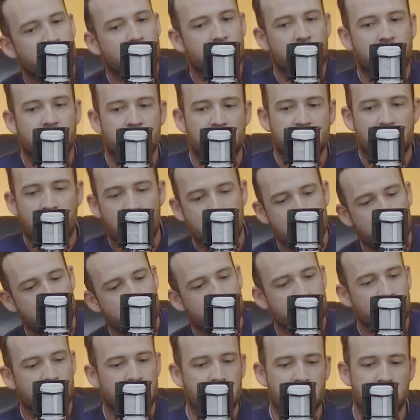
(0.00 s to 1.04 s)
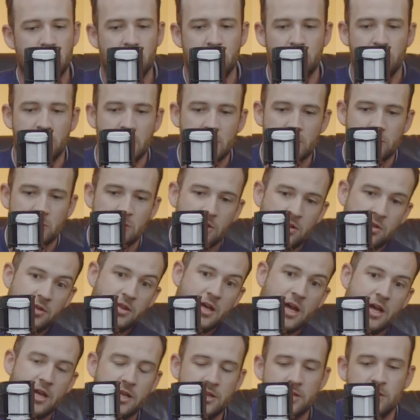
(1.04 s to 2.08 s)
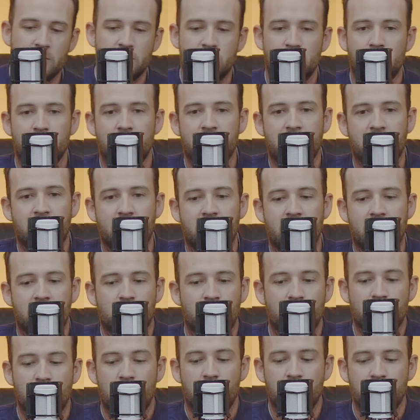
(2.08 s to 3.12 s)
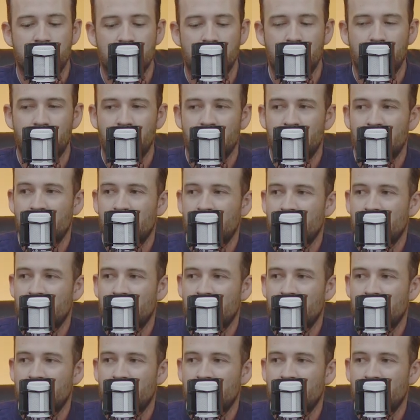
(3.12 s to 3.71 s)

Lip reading: This tendency to do this or that in your swing again cropped up,